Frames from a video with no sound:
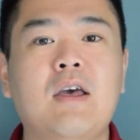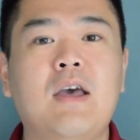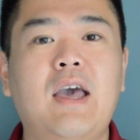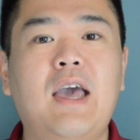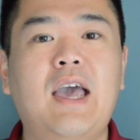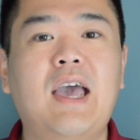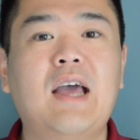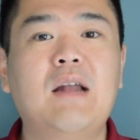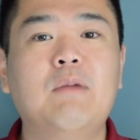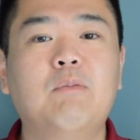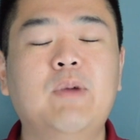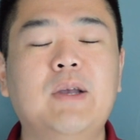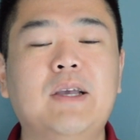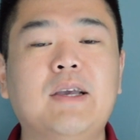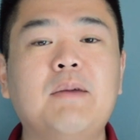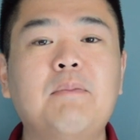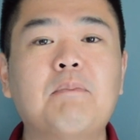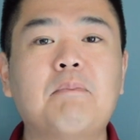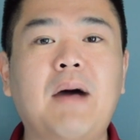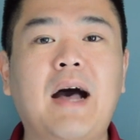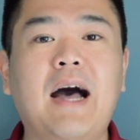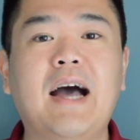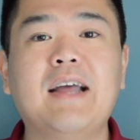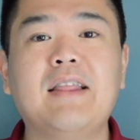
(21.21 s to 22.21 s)
And we
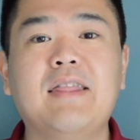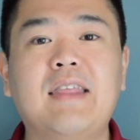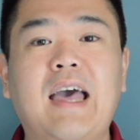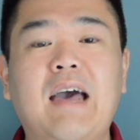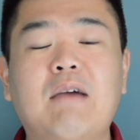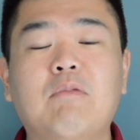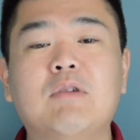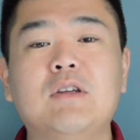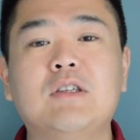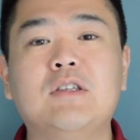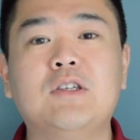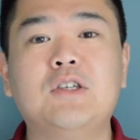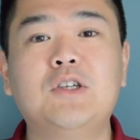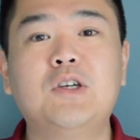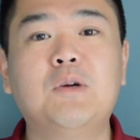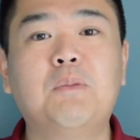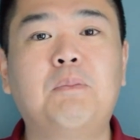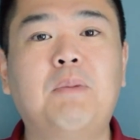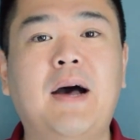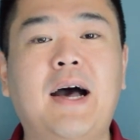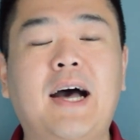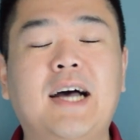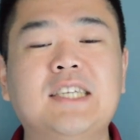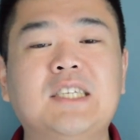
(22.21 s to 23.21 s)
combine that with two
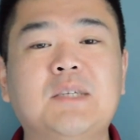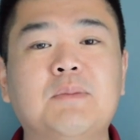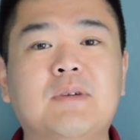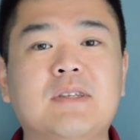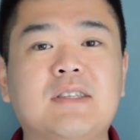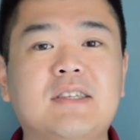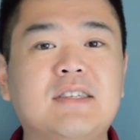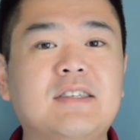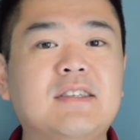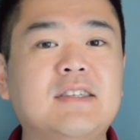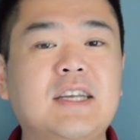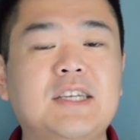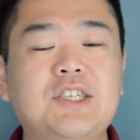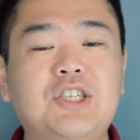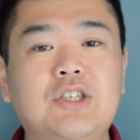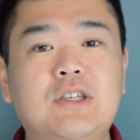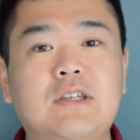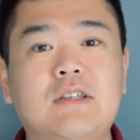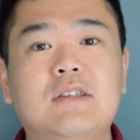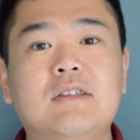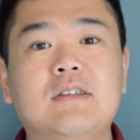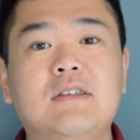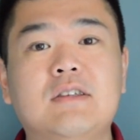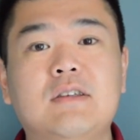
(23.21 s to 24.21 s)
possible
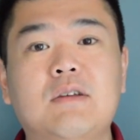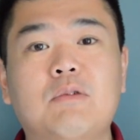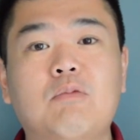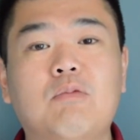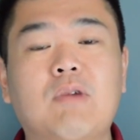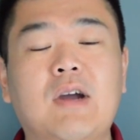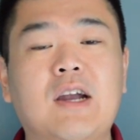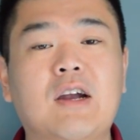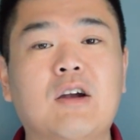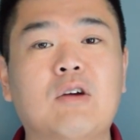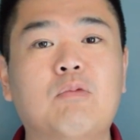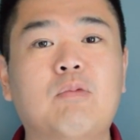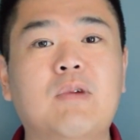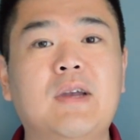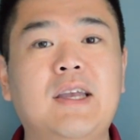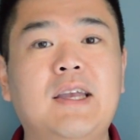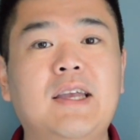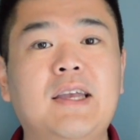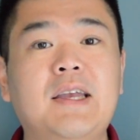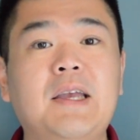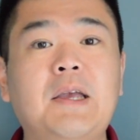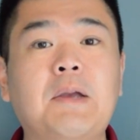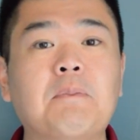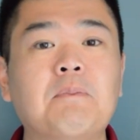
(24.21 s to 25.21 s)
decisions, where
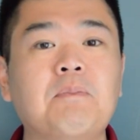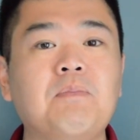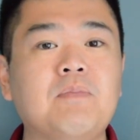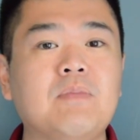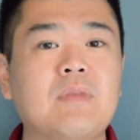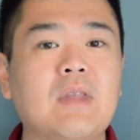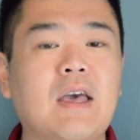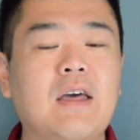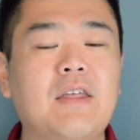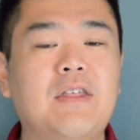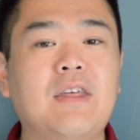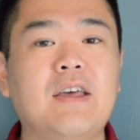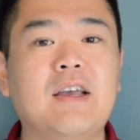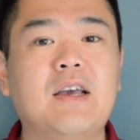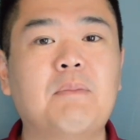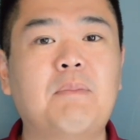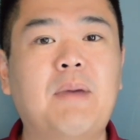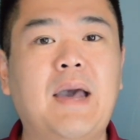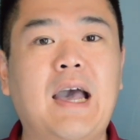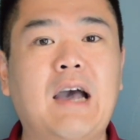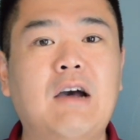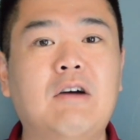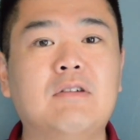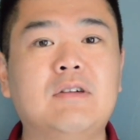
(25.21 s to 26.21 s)
we think
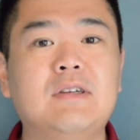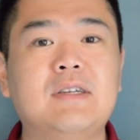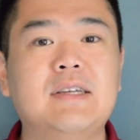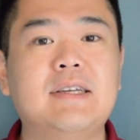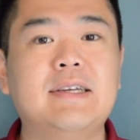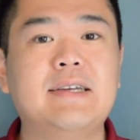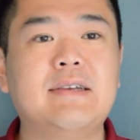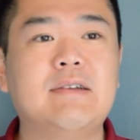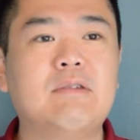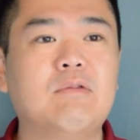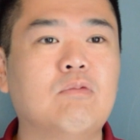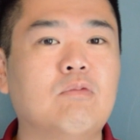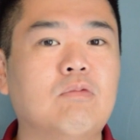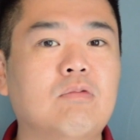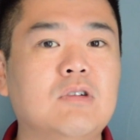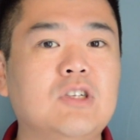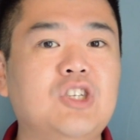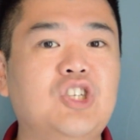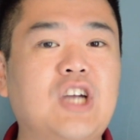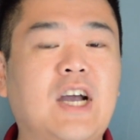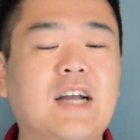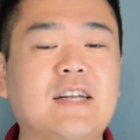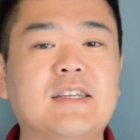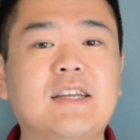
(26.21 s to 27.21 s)
about
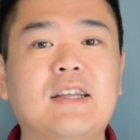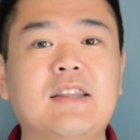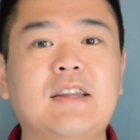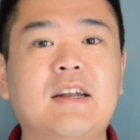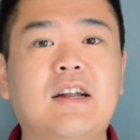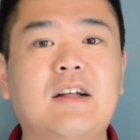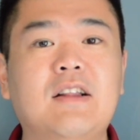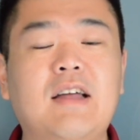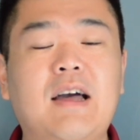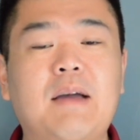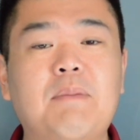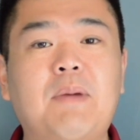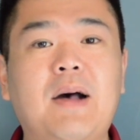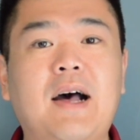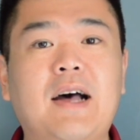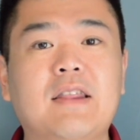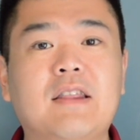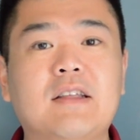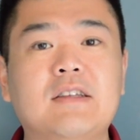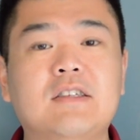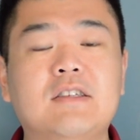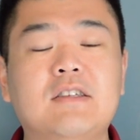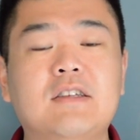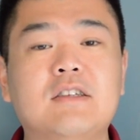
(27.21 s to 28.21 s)
rejecting the null
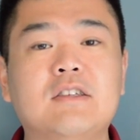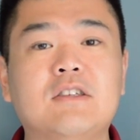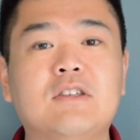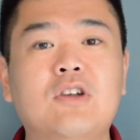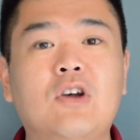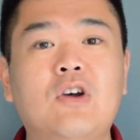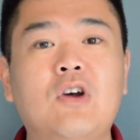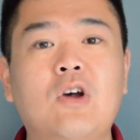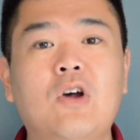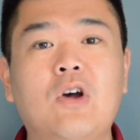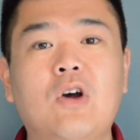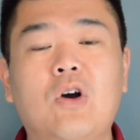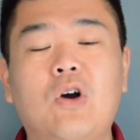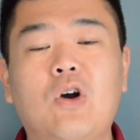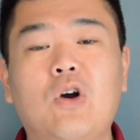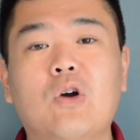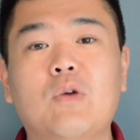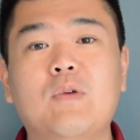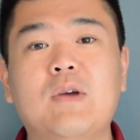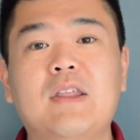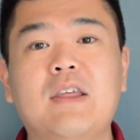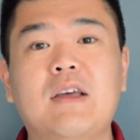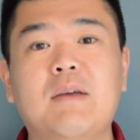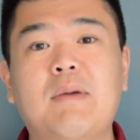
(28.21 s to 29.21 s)
hypothesis or
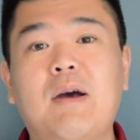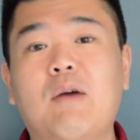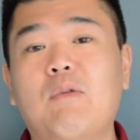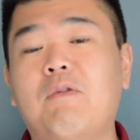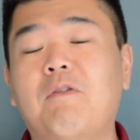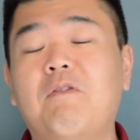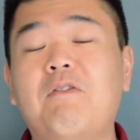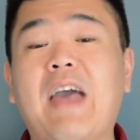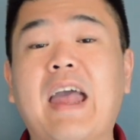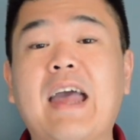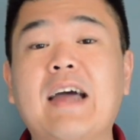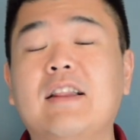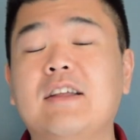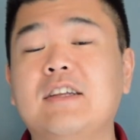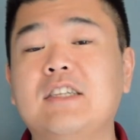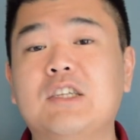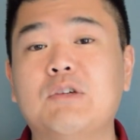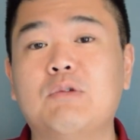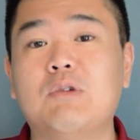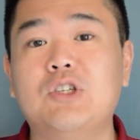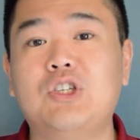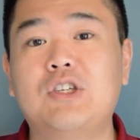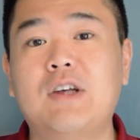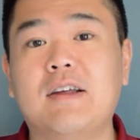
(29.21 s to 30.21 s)
we think about failing
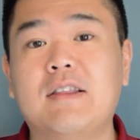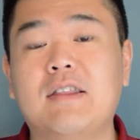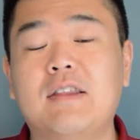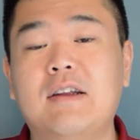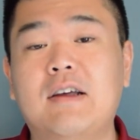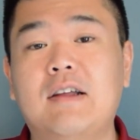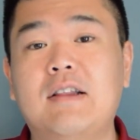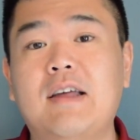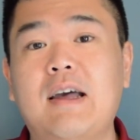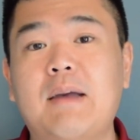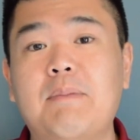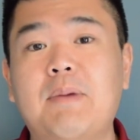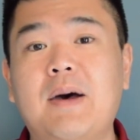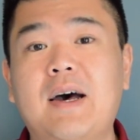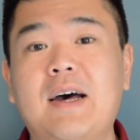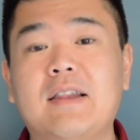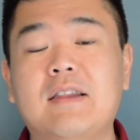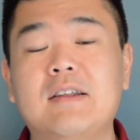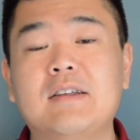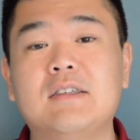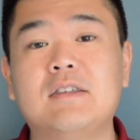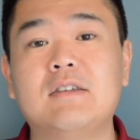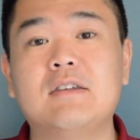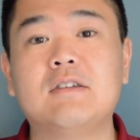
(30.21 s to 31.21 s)
to reject the null
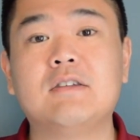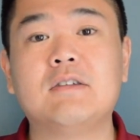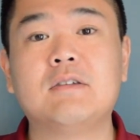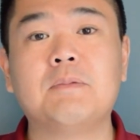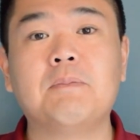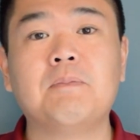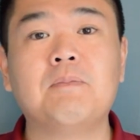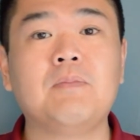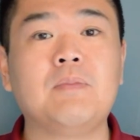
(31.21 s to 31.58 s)
hypothesis.